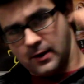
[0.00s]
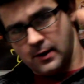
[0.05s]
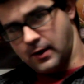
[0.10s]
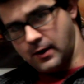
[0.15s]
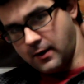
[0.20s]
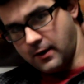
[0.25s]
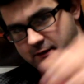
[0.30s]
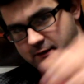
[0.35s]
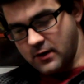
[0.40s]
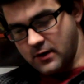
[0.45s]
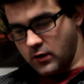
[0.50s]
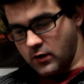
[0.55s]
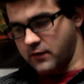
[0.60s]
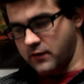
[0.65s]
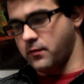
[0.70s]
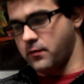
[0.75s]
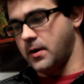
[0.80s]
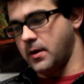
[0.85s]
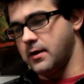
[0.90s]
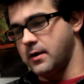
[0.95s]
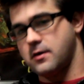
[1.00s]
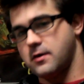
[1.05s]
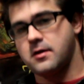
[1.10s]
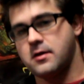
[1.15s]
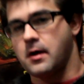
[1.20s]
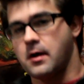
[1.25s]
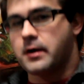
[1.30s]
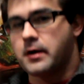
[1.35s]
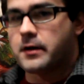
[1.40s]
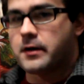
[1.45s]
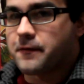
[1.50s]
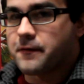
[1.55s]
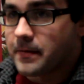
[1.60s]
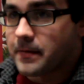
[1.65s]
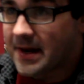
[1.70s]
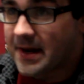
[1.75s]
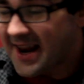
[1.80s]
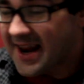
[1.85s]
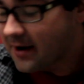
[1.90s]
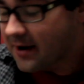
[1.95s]
Hey, how's it going, everybody? It's Shaun here
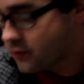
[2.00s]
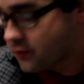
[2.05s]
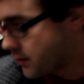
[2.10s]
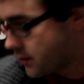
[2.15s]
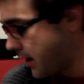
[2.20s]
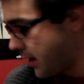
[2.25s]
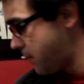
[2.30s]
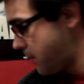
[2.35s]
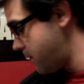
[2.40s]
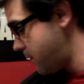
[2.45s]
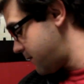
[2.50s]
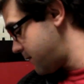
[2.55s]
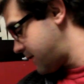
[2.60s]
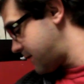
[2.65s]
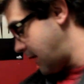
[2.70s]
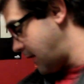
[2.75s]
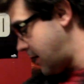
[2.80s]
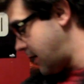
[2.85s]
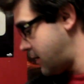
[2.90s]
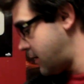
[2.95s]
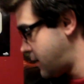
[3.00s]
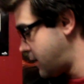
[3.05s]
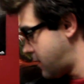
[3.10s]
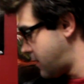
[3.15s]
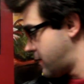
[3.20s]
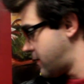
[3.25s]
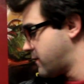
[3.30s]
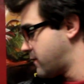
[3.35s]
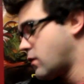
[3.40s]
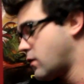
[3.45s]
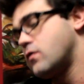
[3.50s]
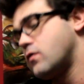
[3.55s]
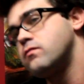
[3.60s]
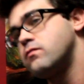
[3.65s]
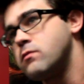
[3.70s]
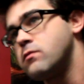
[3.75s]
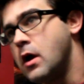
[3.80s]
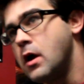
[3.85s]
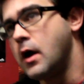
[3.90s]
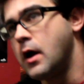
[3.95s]
from the Natural Gamers, and so
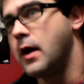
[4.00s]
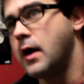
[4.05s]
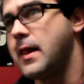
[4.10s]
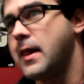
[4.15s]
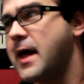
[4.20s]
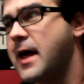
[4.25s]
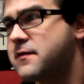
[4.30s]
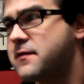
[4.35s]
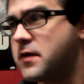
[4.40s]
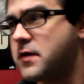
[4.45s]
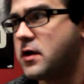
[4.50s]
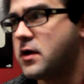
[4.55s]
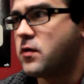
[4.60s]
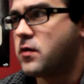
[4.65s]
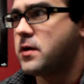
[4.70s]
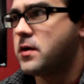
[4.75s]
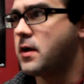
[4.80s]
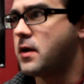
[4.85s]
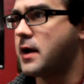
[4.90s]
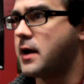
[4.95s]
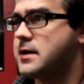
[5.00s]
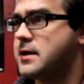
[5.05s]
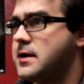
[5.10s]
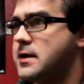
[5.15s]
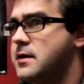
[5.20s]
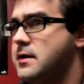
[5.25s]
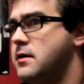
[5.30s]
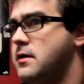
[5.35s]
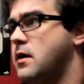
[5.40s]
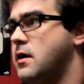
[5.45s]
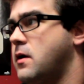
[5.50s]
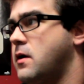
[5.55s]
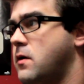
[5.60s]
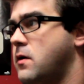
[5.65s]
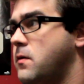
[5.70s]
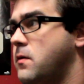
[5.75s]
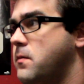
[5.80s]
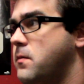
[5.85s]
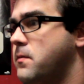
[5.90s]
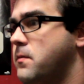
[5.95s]
last video
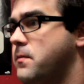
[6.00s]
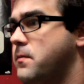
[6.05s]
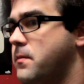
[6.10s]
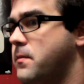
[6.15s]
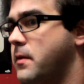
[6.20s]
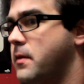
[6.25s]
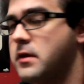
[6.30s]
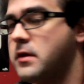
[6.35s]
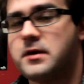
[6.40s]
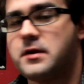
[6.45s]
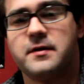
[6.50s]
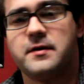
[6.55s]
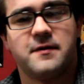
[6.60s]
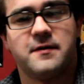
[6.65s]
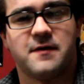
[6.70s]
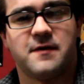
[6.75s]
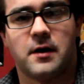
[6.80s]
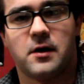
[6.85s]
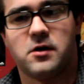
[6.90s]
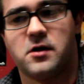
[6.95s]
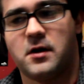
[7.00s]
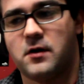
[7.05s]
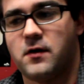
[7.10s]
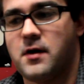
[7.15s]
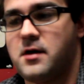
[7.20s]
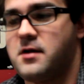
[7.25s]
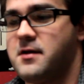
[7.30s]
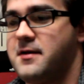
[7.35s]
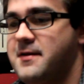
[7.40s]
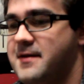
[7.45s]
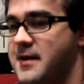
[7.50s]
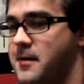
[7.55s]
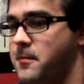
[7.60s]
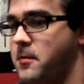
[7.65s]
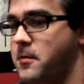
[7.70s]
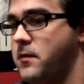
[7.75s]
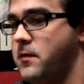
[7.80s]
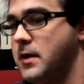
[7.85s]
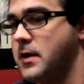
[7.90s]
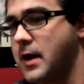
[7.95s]
I looked at the Sonic Generations
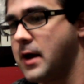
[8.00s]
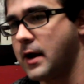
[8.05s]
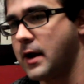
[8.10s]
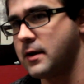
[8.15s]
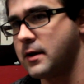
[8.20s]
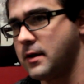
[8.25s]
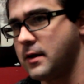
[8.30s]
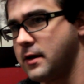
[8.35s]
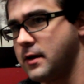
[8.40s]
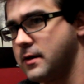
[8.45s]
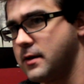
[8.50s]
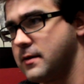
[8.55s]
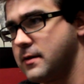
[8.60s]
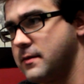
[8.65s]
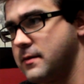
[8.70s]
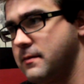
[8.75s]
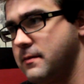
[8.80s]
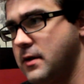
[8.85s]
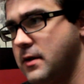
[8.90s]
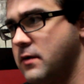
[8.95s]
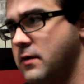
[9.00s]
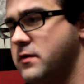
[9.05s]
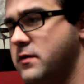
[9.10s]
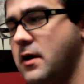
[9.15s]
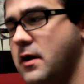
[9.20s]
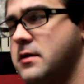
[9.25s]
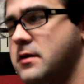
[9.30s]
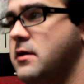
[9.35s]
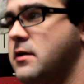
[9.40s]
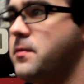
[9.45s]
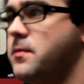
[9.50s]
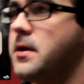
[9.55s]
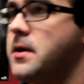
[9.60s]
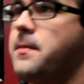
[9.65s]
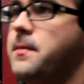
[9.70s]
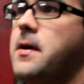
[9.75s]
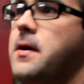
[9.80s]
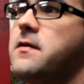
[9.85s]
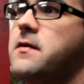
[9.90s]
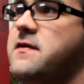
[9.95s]
demo, and it kind of talked a little bit
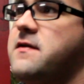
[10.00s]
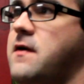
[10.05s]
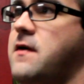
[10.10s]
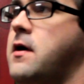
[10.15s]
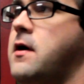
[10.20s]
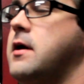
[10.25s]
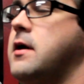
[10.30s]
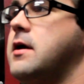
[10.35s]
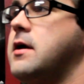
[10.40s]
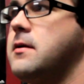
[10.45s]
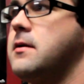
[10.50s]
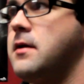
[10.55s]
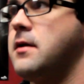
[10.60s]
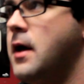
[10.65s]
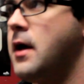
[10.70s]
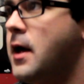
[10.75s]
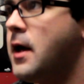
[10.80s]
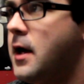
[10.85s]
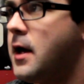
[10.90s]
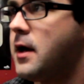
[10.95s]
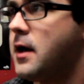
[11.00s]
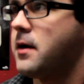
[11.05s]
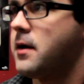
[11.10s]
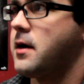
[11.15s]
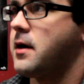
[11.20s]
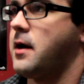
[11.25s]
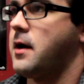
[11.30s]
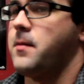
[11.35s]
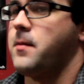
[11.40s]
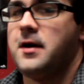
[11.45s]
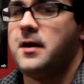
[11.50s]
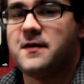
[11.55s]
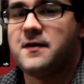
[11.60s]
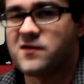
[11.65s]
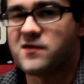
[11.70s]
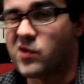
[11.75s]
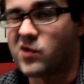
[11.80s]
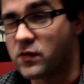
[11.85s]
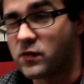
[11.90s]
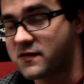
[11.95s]
about Sonic and kind of my
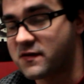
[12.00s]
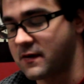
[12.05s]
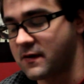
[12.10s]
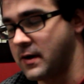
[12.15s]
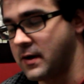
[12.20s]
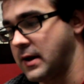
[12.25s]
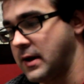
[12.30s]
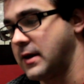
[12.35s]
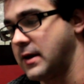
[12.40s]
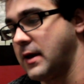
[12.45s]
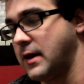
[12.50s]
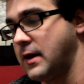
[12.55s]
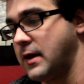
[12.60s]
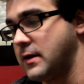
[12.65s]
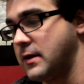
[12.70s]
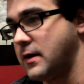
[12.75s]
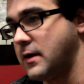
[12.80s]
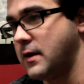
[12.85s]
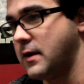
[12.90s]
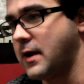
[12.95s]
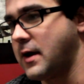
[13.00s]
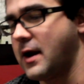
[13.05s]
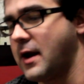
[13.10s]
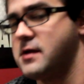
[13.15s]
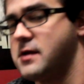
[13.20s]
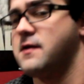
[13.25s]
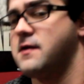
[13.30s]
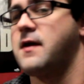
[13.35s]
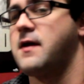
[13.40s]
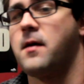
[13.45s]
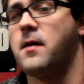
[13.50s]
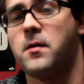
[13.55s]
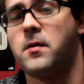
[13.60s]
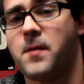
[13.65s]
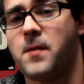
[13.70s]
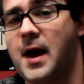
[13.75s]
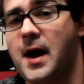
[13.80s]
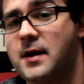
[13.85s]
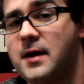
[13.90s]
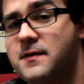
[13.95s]
history with Sonic, and it kind of just got me
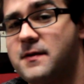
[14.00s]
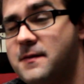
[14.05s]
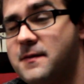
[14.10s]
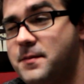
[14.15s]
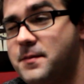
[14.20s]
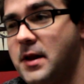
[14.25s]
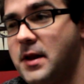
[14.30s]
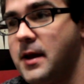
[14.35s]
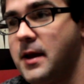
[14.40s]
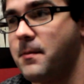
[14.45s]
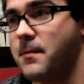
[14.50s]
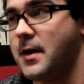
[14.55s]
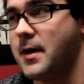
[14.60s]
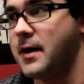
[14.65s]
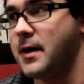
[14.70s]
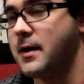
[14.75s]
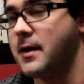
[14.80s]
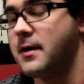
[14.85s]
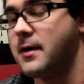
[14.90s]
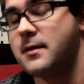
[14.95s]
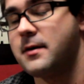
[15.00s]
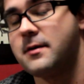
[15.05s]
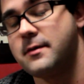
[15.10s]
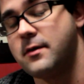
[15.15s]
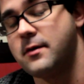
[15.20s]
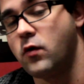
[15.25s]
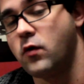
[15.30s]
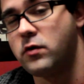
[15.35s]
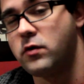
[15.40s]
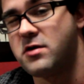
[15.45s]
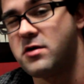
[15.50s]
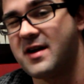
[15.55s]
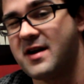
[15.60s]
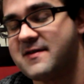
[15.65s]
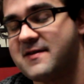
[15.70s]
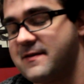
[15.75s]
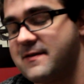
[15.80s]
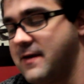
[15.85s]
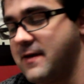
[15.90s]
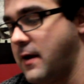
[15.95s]
back into playing my old
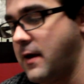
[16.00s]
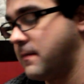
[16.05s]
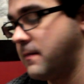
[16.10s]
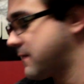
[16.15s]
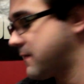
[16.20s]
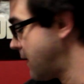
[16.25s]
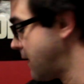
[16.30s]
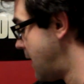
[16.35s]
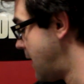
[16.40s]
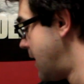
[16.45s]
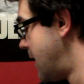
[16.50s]
Genesis games.